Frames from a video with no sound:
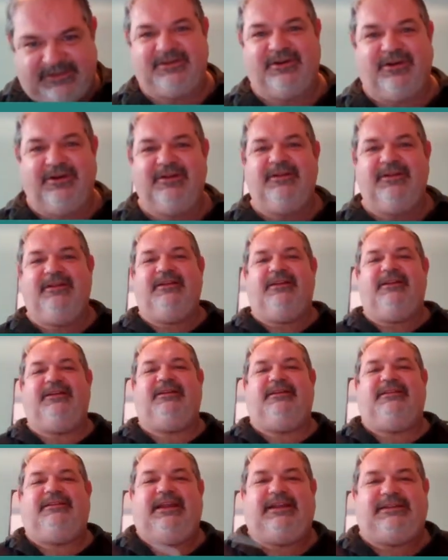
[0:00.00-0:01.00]
So
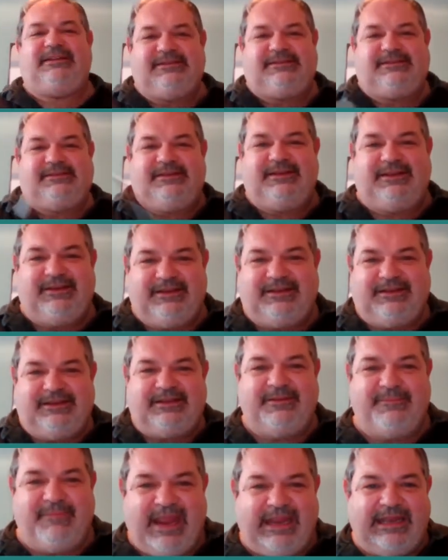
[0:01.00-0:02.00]
that's
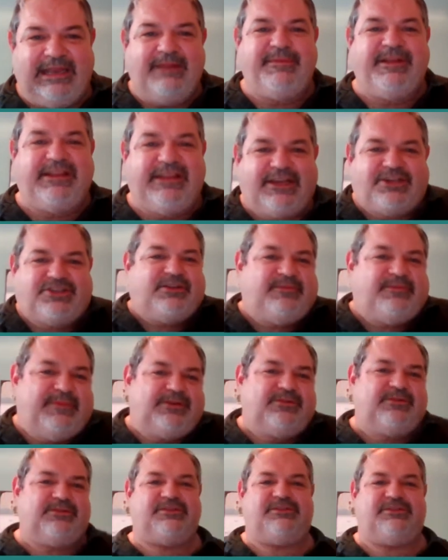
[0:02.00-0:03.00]
the main limitation,
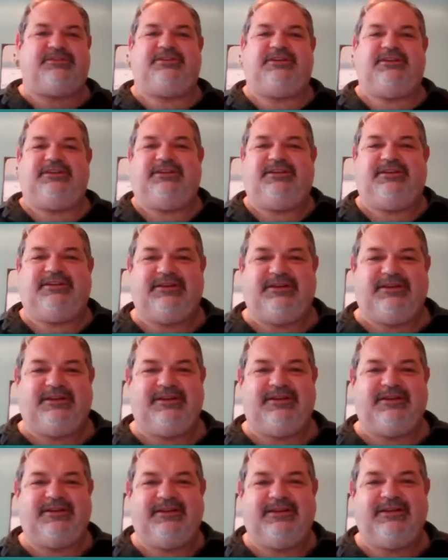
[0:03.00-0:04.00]
because
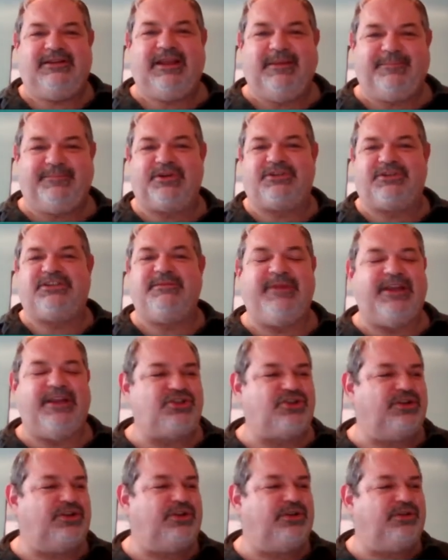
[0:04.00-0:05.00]
the
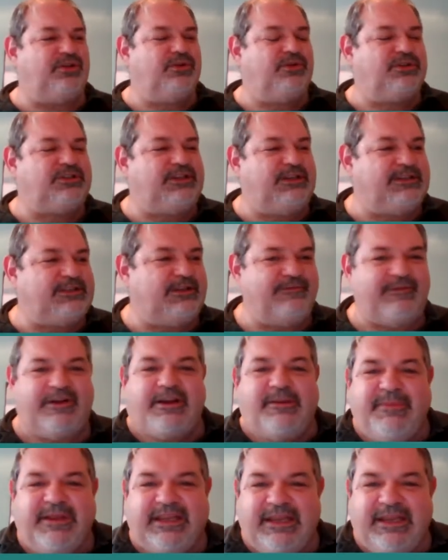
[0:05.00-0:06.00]
approximation you do since the
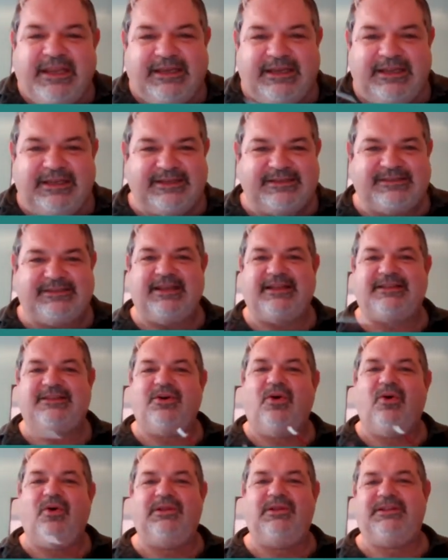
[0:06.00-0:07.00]
very beginning is that all the